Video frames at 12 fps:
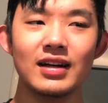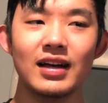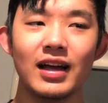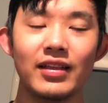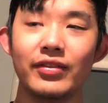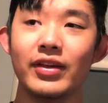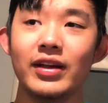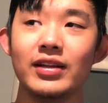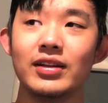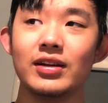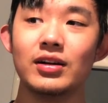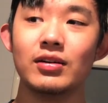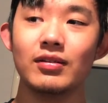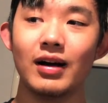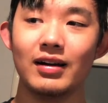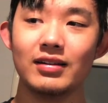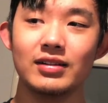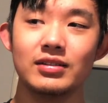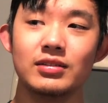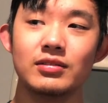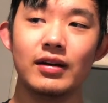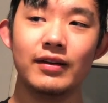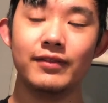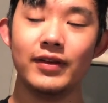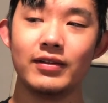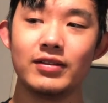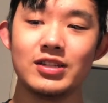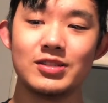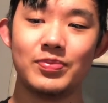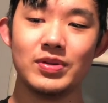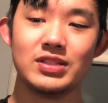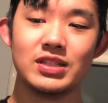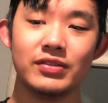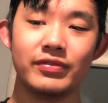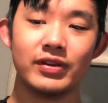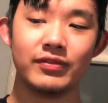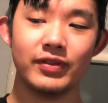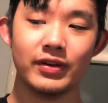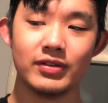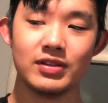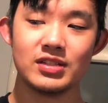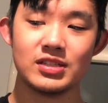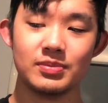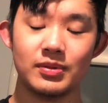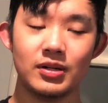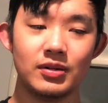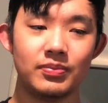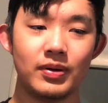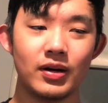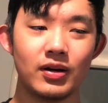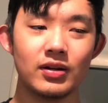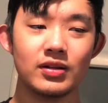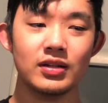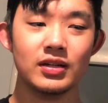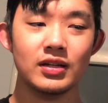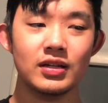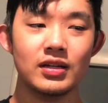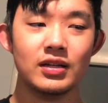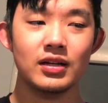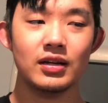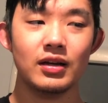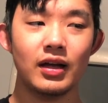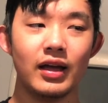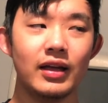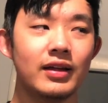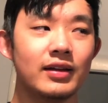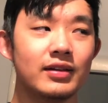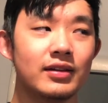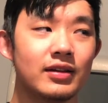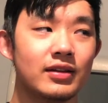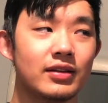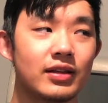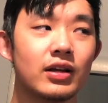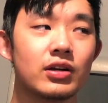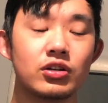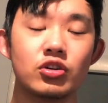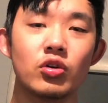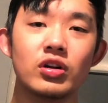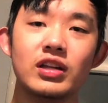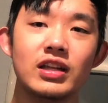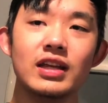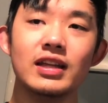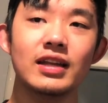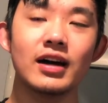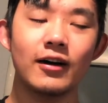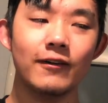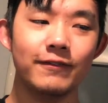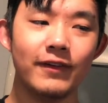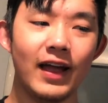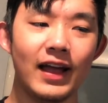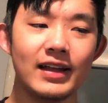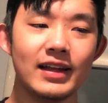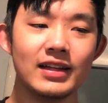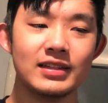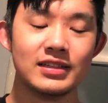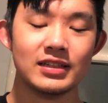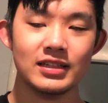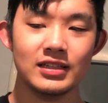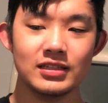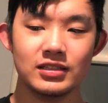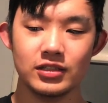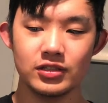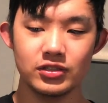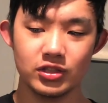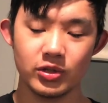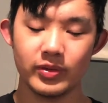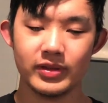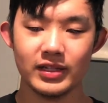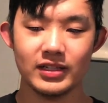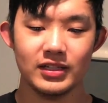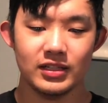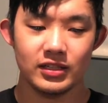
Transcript: And they know how to do a very specific, very small part, and they're good enough at it to do what they need to